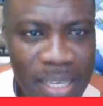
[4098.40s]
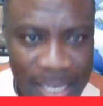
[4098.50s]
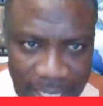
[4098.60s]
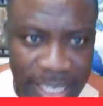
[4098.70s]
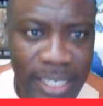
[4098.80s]

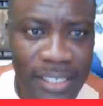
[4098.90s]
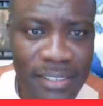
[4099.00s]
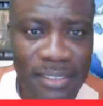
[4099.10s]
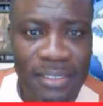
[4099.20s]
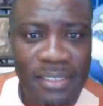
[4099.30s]
Clean?
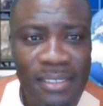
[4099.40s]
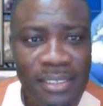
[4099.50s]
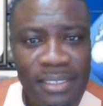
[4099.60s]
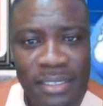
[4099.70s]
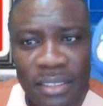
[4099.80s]

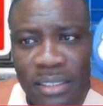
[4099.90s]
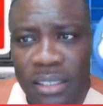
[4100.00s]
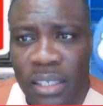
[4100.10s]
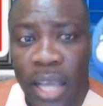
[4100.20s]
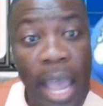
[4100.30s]

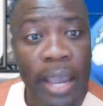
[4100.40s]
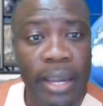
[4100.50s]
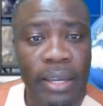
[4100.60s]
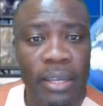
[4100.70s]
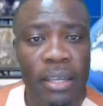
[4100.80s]

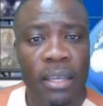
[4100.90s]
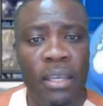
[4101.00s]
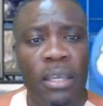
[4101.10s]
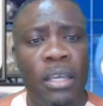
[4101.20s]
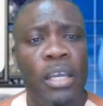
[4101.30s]
Hey!
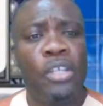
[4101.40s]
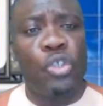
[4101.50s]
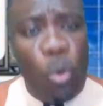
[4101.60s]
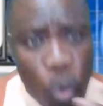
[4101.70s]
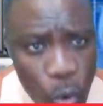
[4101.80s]

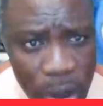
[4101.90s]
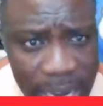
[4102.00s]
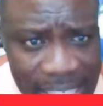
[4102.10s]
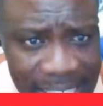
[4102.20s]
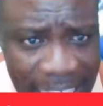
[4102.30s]
So who
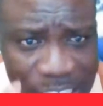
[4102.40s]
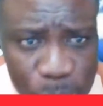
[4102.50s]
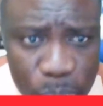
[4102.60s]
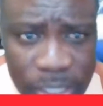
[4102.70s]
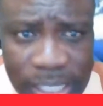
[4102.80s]
is
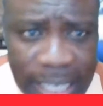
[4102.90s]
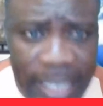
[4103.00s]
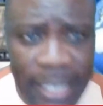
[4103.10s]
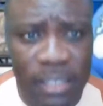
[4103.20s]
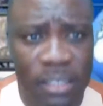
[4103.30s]
desperate
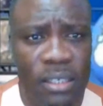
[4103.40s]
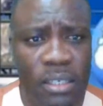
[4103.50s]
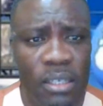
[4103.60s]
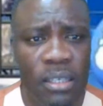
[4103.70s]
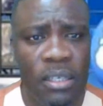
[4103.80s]
here?
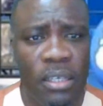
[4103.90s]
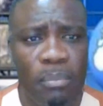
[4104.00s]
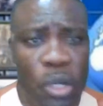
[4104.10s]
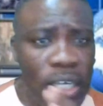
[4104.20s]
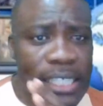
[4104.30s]

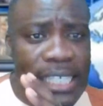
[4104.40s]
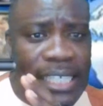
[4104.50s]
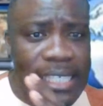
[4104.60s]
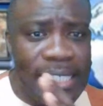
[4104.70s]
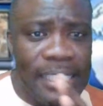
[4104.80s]
Because this
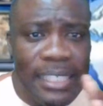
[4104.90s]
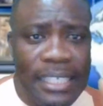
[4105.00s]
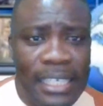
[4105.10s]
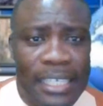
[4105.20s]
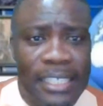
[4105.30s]
is
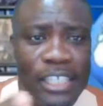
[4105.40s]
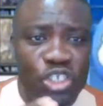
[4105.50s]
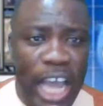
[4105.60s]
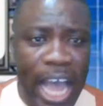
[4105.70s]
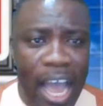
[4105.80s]
the
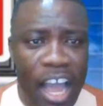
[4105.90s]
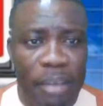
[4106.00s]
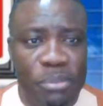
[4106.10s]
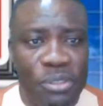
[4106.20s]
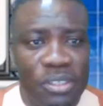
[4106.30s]

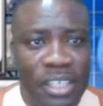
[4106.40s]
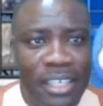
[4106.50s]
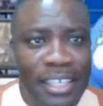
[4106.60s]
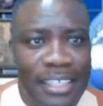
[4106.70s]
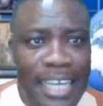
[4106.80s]
jobs
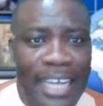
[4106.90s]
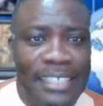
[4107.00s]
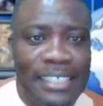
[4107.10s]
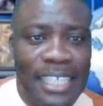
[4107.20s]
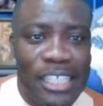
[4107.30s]
that
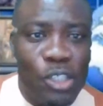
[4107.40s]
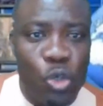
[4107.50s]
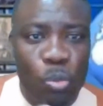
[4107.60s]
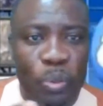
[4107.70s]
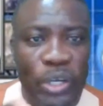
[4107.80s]
these
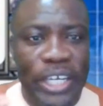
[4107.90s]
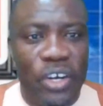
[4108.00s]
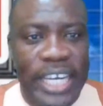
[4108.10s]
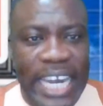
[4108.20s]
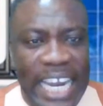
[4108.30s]
two
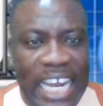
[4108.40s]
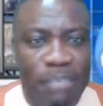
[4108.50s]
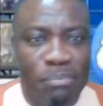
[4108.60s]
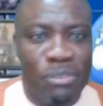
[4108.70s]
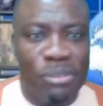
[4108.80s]
political
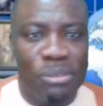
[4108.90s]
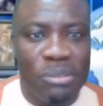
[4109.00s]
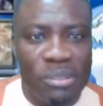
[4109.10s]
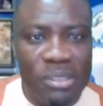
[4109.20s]
camps